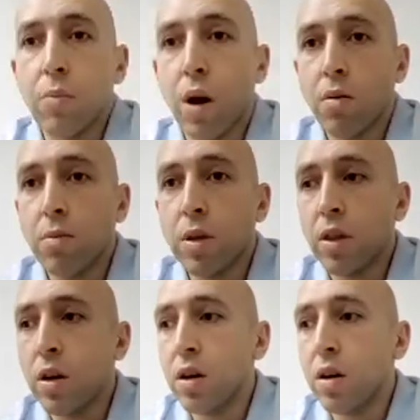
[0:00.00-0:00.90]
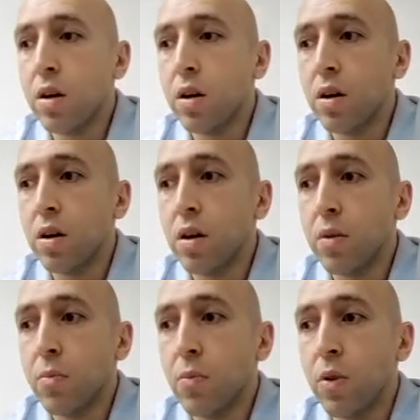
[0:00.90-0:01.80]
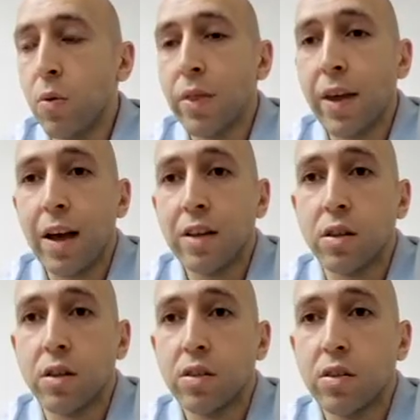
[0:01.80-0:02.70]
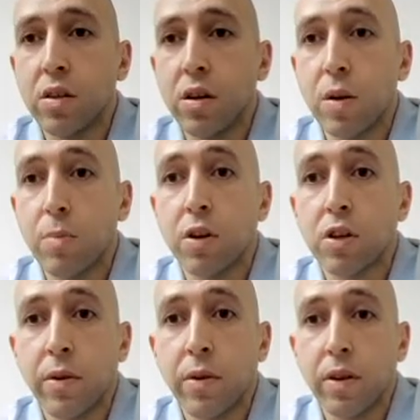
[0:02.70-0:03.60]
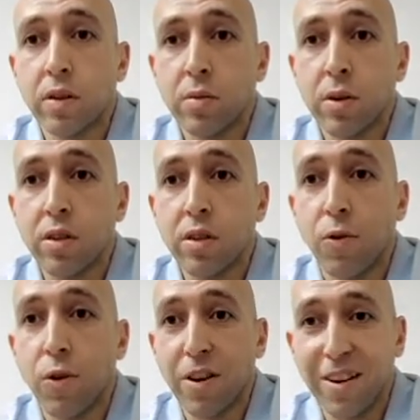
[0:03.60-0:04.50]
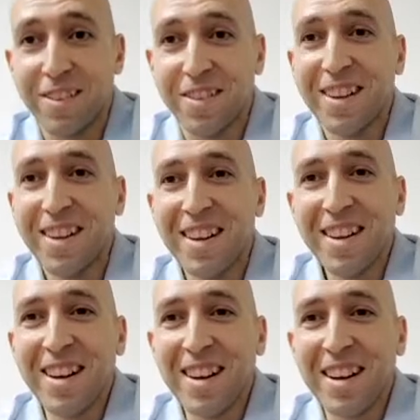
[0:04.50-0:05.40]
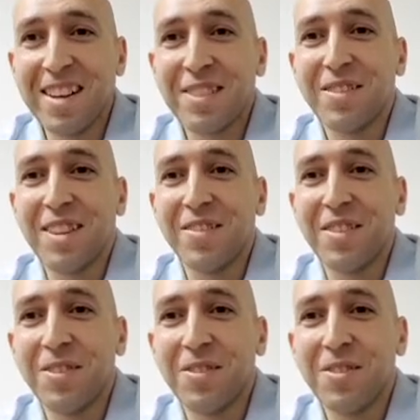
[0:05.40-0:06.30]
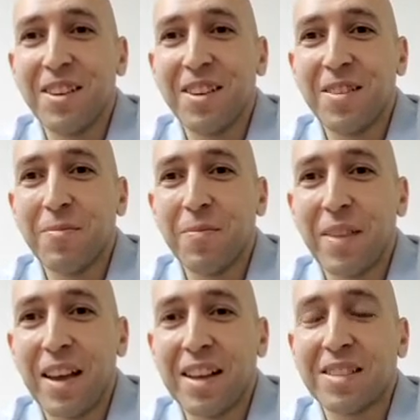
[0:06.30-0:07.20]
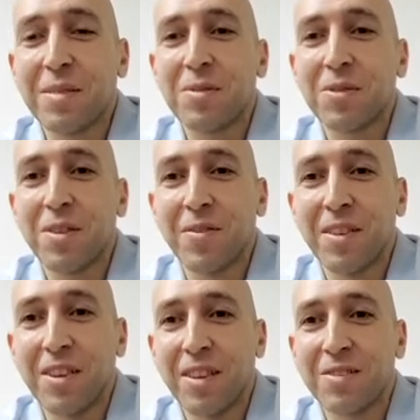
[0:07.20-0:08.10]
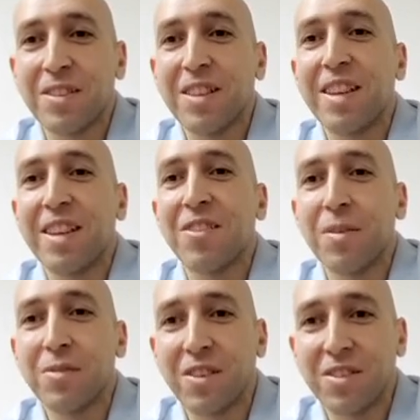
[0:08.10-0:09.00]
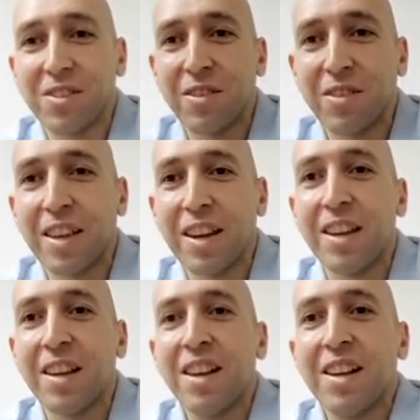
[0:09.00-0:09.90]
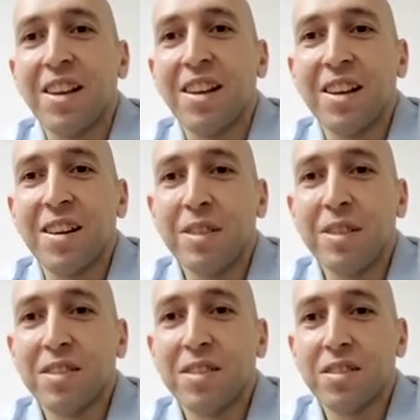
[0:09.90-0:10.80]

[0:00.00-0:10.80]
probably the one that has the least crypto experience amongst the four here. Each one of you has some sort of EOS related or cryptocurrency related business.